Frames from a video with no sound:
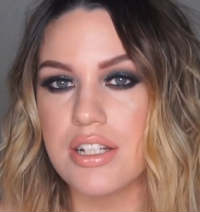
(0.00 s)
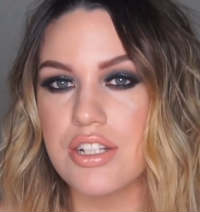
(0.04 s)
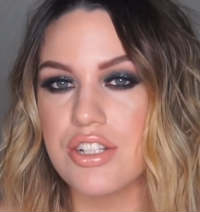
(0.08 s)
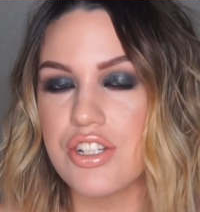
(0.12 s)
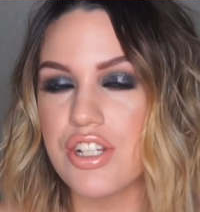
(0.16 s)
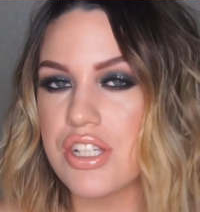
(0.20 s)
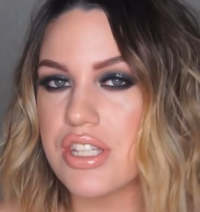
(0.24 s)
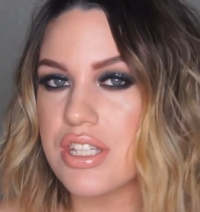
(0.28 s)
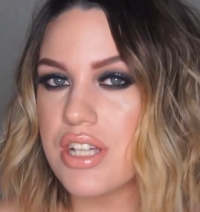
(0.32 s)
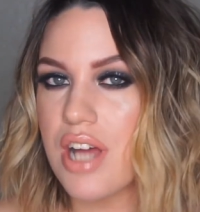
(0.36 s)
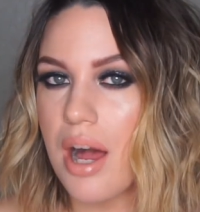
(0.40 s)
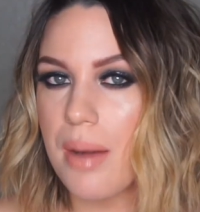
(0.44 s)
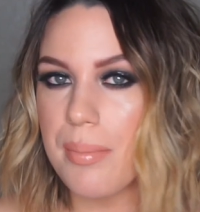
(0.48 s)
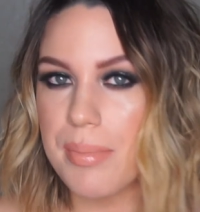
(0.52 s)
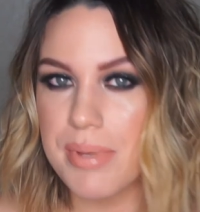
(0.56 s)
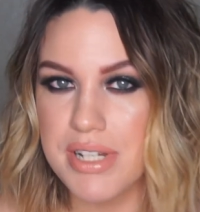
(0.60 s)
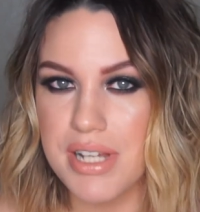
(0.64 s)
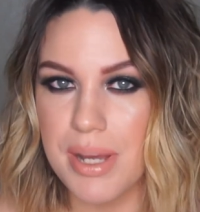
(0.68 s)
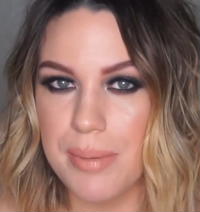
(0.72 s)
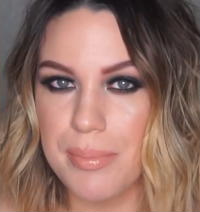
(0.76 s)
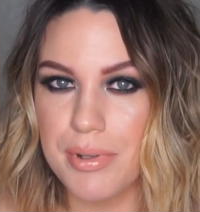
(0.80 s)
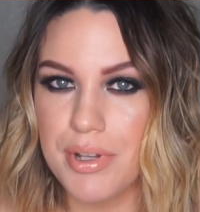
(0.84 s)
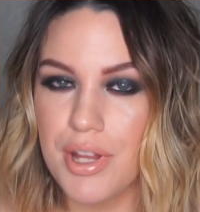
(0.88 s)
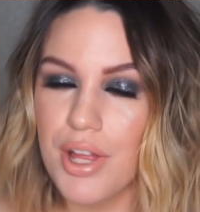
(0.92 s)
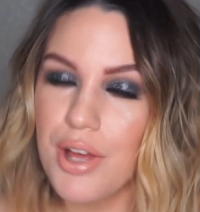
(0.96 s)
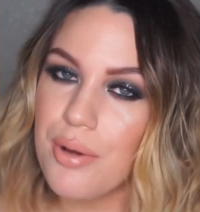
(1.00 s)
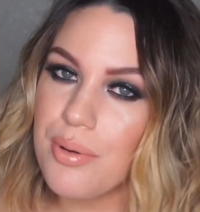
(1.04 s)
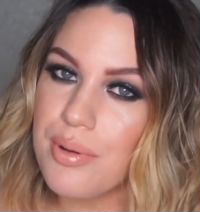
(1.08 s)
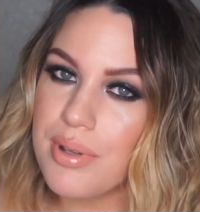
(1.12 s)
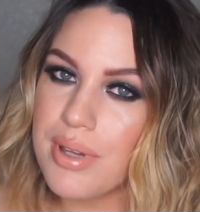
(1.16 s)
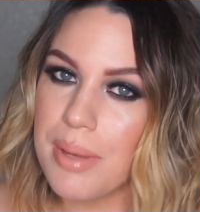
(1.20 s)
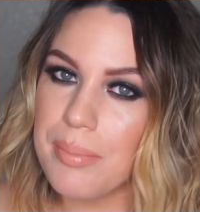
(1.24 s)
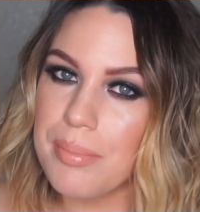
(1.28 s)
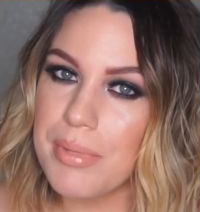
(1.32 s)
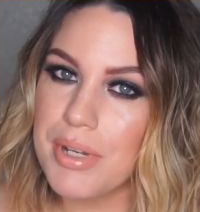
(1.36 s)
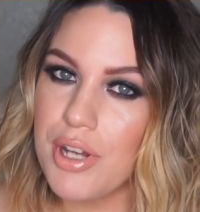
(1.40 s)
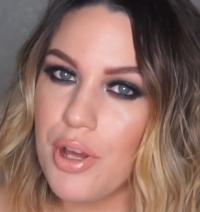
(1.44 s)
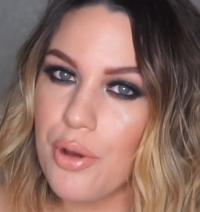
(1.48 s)
just comment down below and
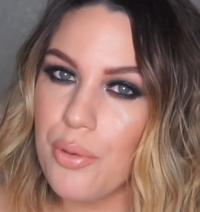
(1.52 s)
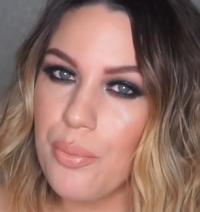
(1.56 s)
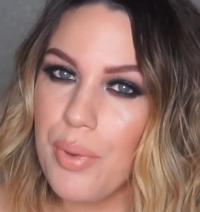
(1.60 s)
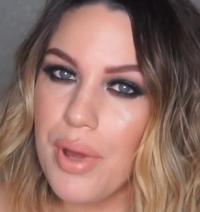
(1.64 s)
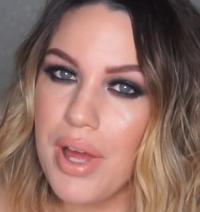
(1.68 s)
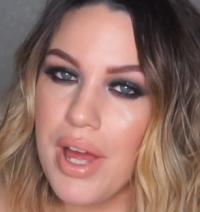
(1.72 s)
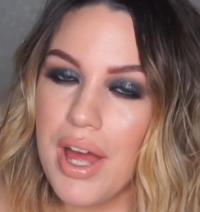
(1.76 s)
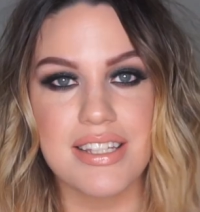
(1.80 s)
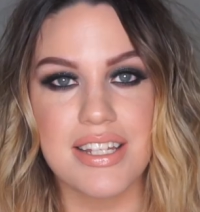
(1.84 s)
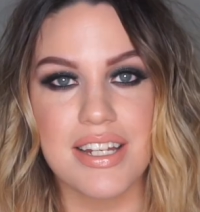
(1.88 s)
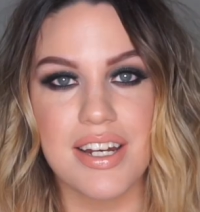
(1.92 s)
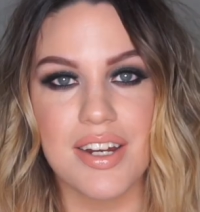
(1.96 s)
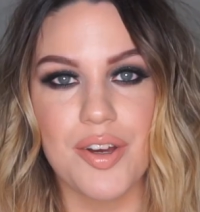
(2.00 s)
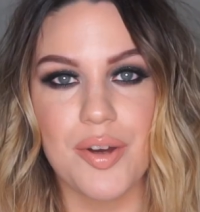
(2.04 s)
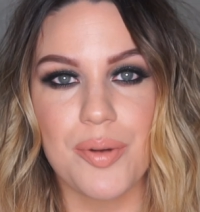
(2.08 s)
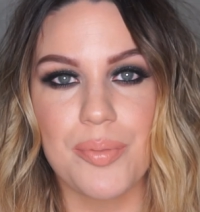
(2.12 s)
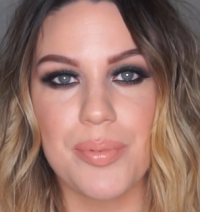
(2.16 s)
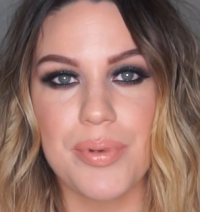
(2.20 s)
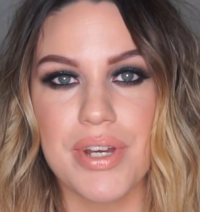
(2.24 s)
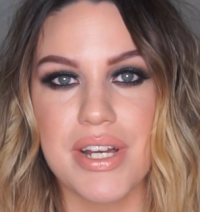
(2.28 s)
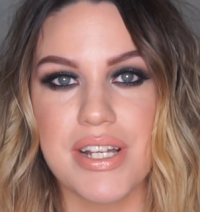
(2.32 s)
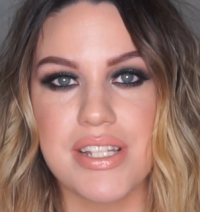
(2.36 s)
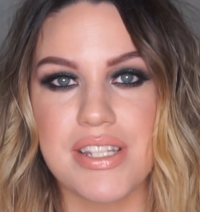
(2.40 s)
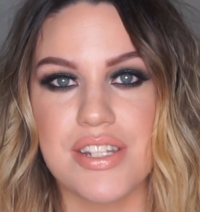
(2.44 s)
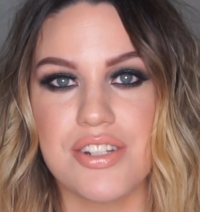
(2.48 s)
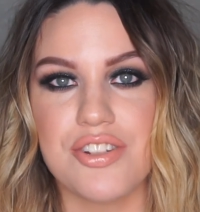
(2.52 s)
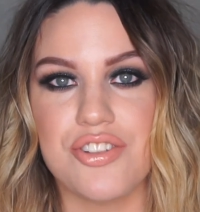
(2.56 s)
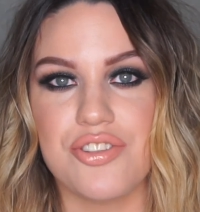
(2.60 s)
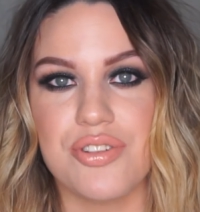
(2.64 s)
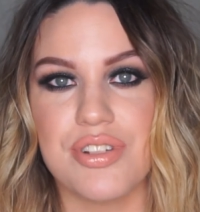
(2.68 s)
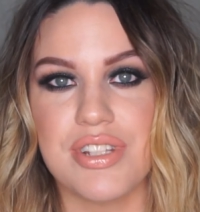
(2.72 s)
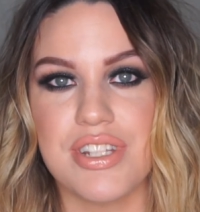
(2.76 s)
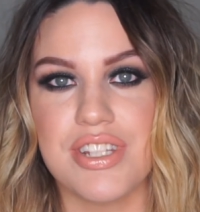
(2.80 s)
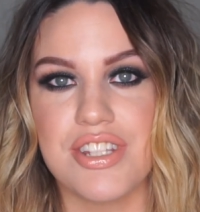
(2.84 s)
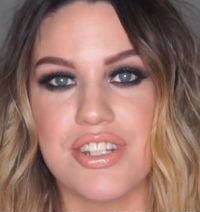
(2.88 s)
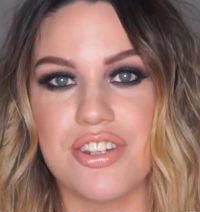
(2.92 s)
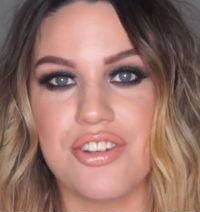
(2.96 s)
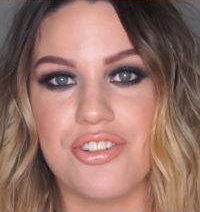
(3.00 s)
let me know. I hope you guys enjoy
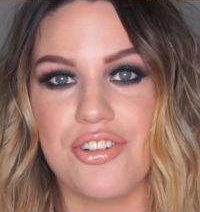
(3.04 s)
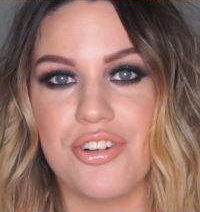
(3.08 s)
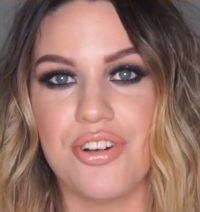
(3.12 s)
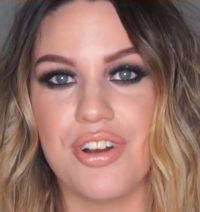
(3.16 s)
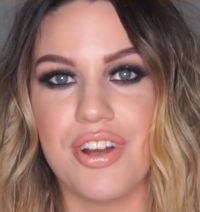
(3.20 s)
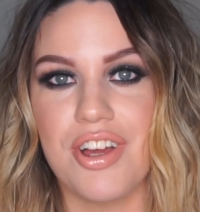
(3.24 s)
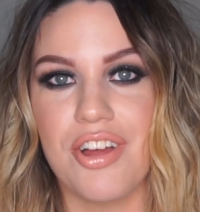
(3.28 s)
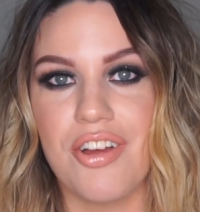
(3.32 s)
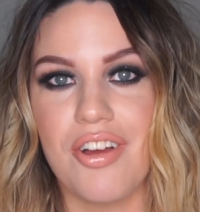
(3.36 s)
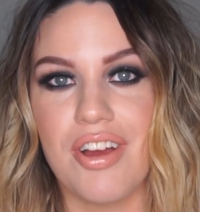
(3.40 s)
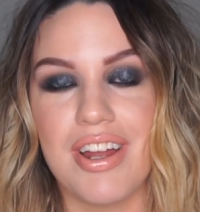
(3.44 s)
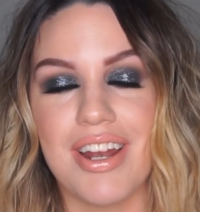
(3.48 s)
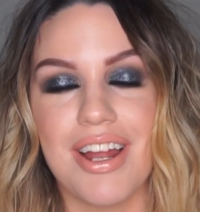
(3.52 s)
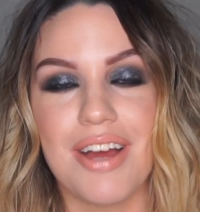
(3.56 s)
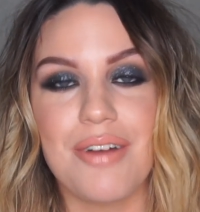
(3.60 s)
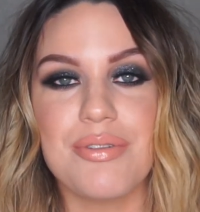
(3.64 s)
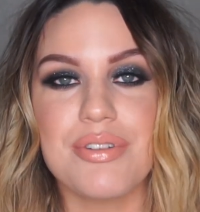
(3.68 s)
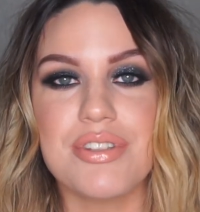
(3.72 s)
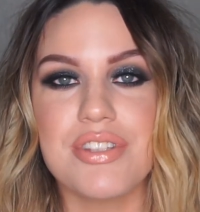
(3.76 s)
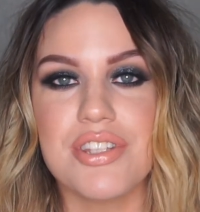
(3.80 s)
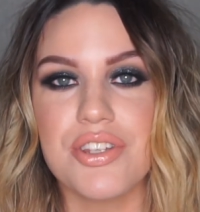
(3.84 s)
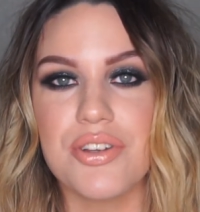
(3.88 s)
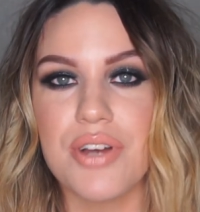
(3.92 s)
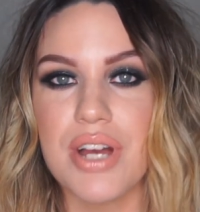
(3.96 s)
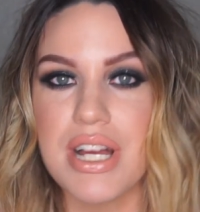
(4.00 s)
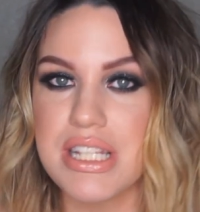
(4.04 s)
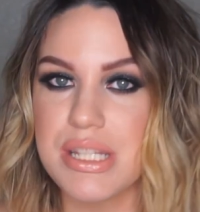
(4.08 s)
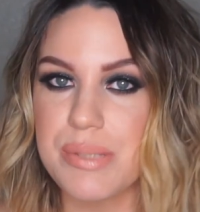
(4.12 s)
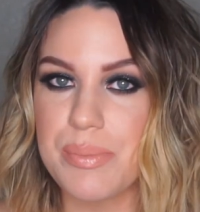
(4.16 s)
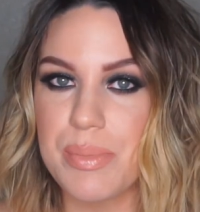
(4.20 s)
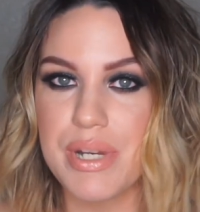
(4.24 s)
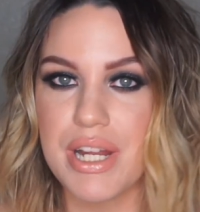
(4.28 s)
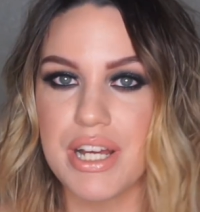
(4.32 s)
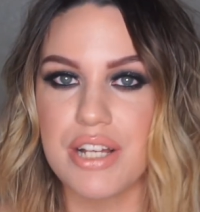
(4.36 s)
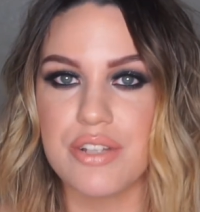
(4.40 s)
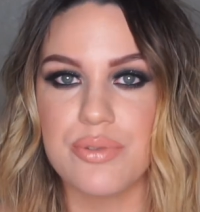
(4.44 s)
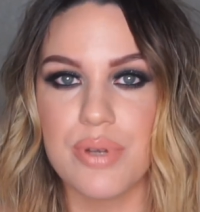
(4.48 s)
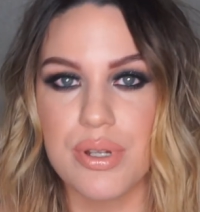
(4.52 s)
this tutorial, and I will see you guys in my
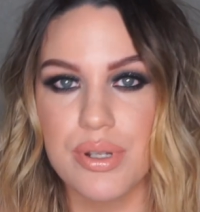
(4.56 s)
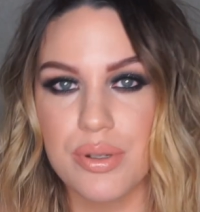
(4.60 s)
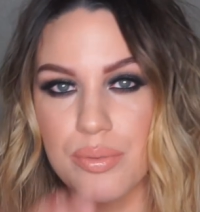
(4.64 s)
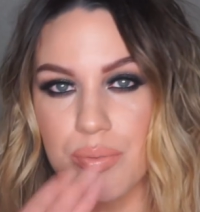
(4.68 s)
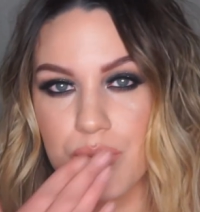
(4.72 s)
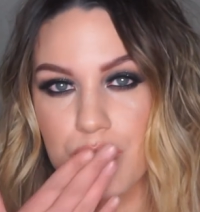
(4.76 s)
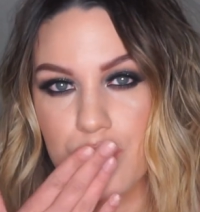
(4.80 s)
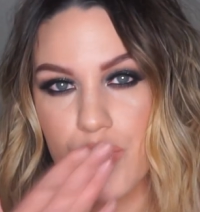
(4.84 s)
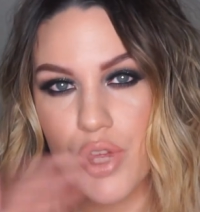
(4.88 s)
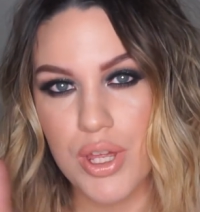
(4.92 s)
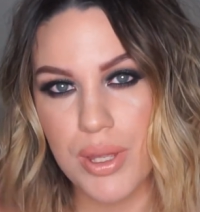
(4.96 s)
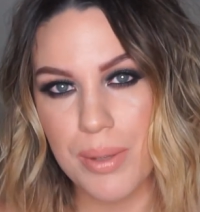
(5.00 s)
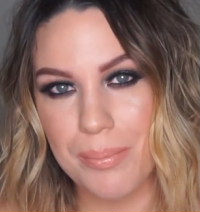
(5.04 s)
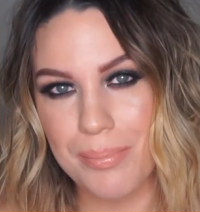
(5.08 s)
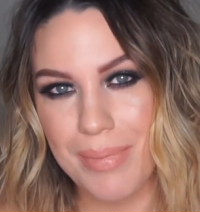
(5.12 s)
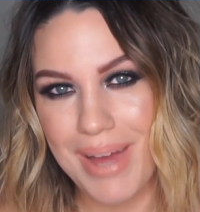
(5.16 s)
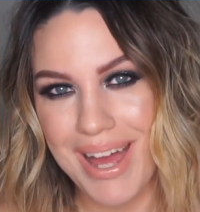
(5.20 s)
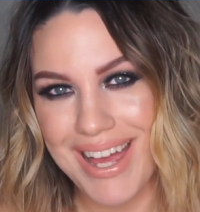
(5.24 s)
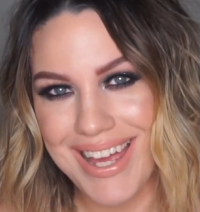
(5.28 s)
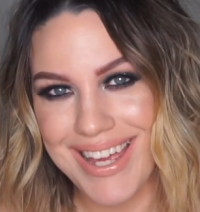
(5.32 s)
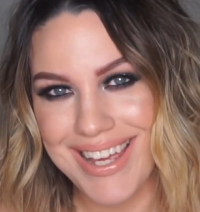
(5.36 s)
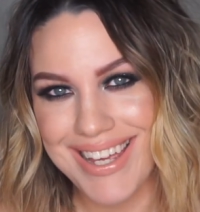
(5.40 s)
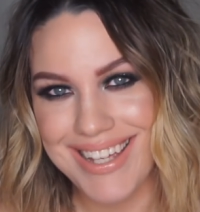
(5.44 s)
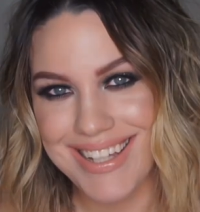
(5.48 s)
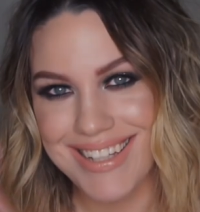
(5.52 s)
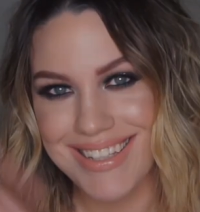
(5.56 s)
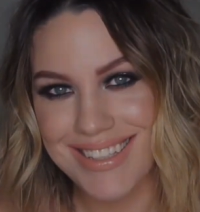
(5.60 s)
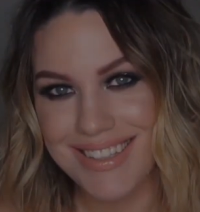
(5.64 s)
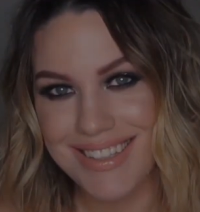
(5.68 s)
next one. Bye!